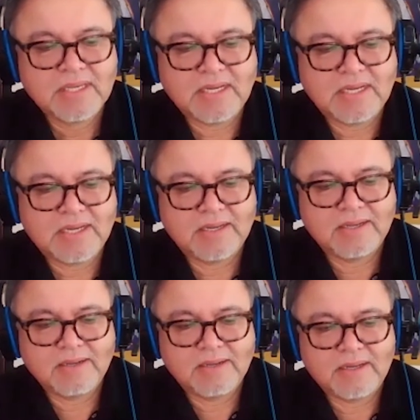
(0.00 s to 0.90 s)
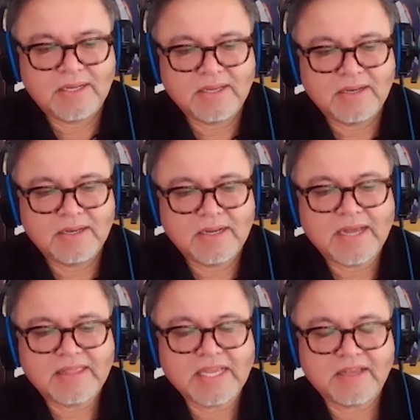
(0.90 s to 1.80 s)
I
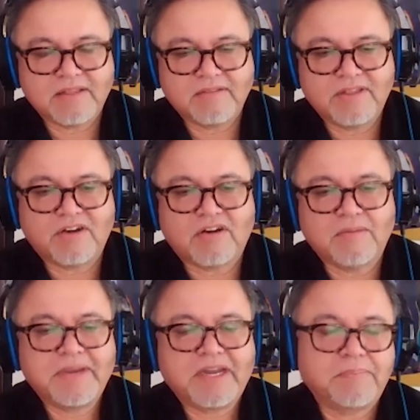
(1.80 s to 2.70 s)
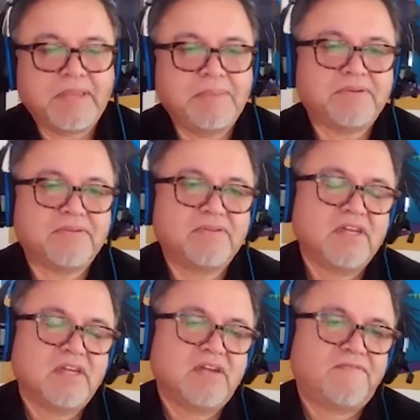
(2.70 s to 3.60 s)
think there are better people
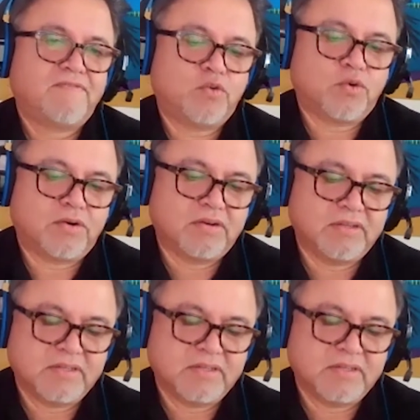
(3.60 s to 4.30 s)
for